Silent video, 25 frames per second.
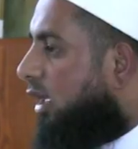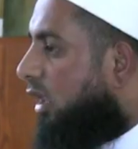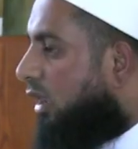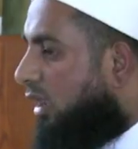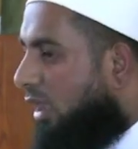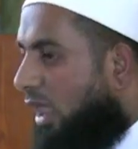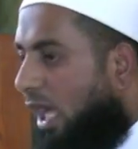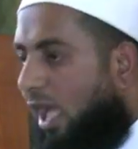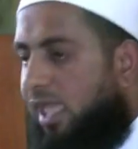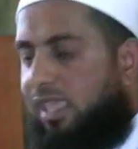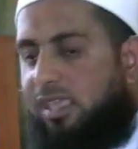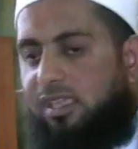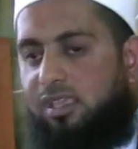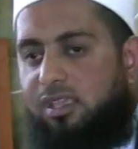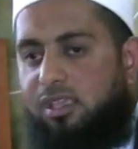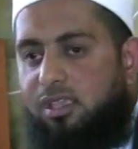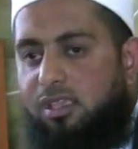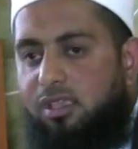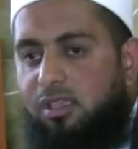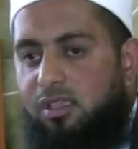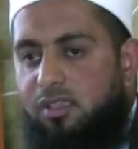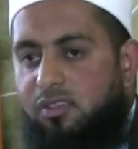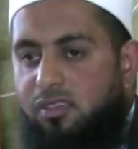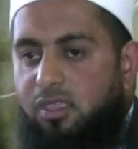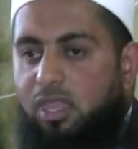
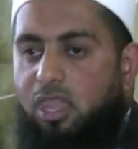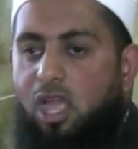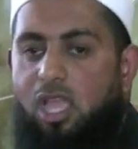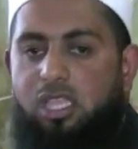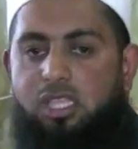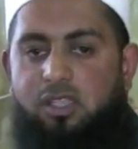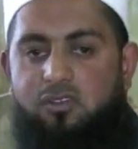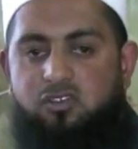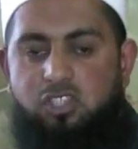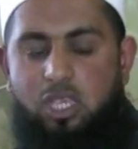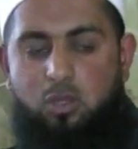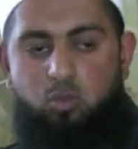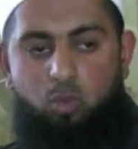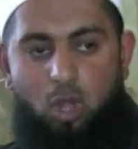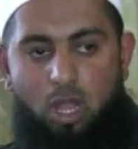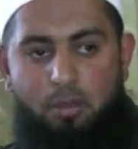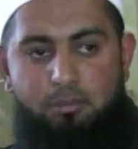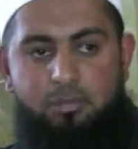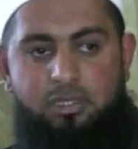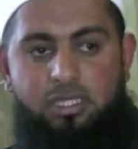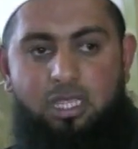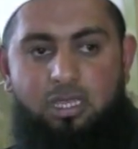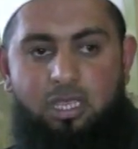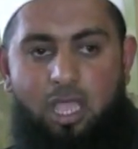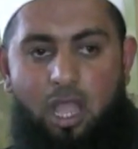like the like of Shaykh Muhammad